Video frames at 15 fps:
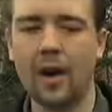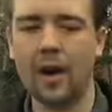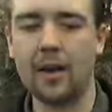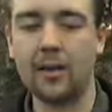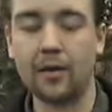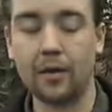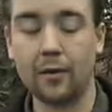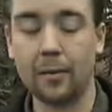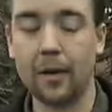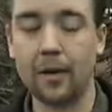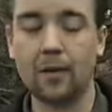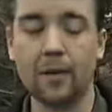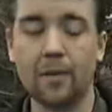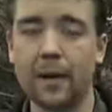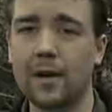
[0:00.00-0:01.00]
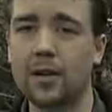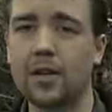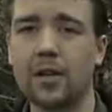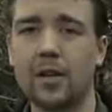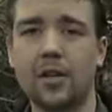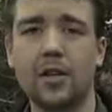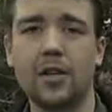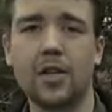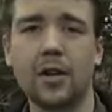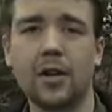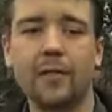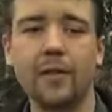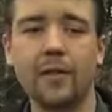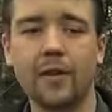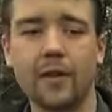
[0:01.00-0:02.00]
I ended up hearing about a church in
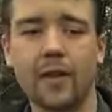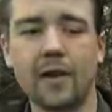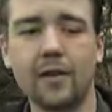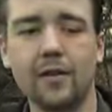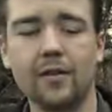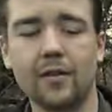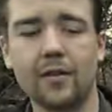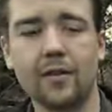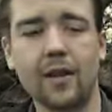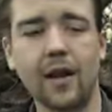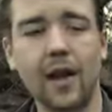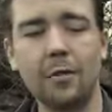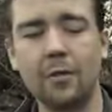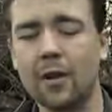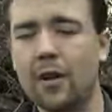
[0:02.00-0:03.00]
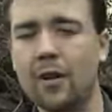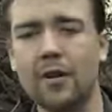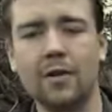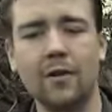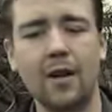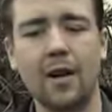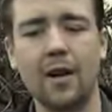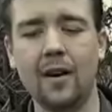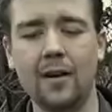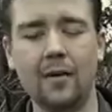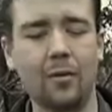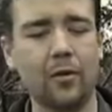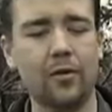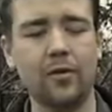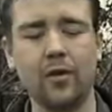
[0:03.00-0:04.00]
Sheffield and I just came along.
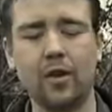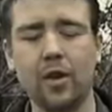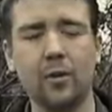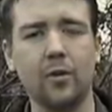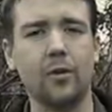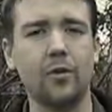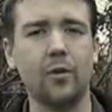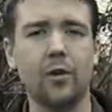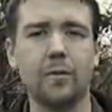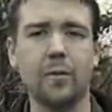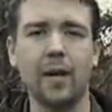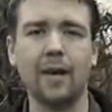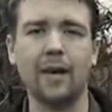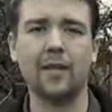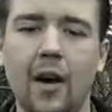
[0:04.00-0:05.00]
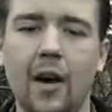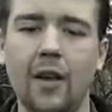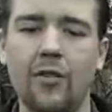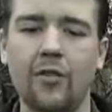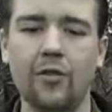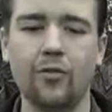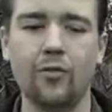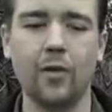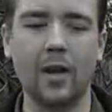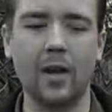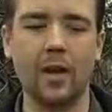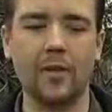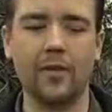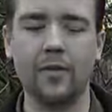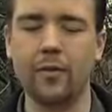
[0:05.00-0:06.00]
I wasn't sure what to expect and just
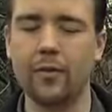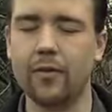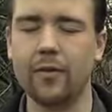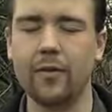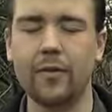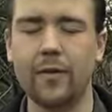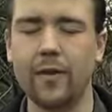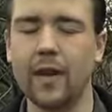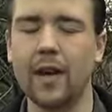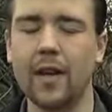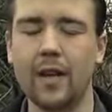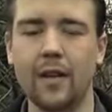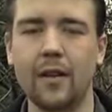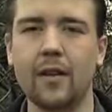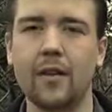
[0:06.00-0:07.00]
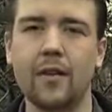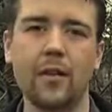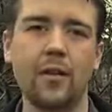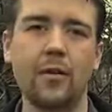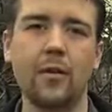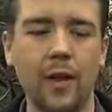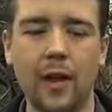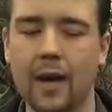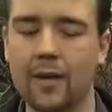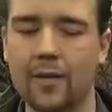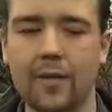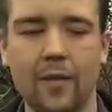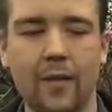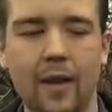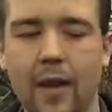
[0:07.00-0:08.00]
realised it was something that I needed to do. They
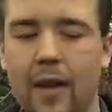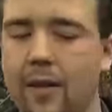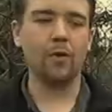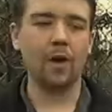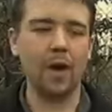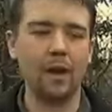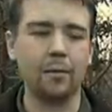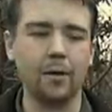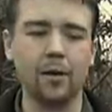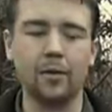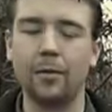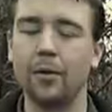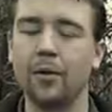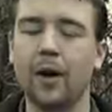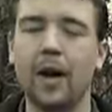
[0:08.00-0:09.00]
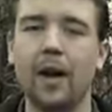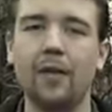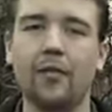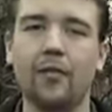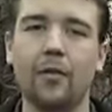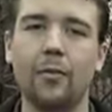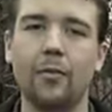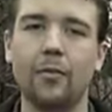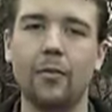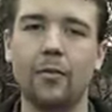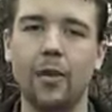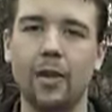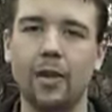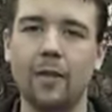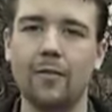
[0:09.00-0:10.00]
asked at the end anybody to put their hands up
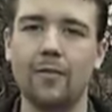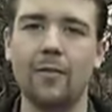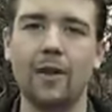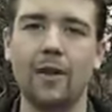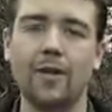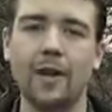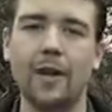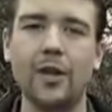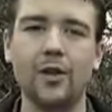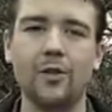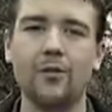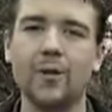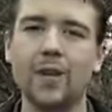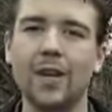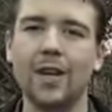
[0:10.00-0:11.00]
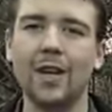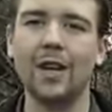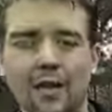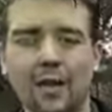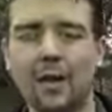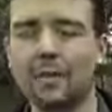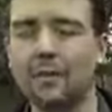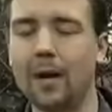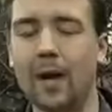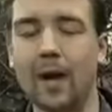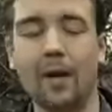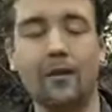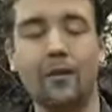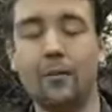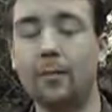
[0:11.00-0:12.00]
who needed salvation, really, and my
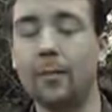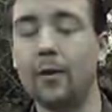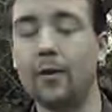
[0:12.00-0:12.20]
hand just